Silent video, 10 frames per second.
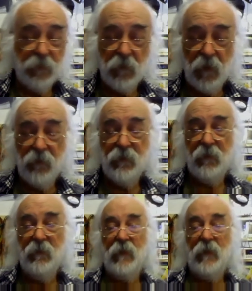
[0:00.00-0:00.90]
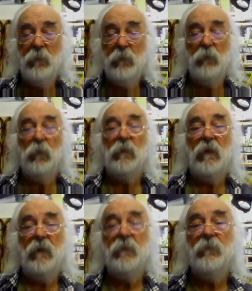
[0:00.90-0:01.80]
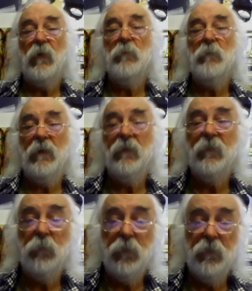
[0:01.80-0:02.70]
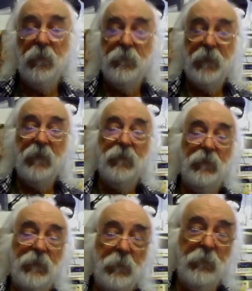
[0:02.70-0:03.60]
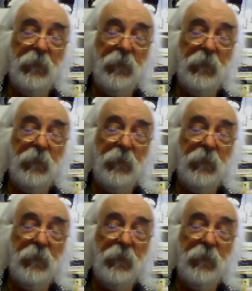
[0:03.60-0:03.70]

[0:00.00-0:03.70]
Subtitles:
content is, what kind of harmonics, and what are the phases of some of those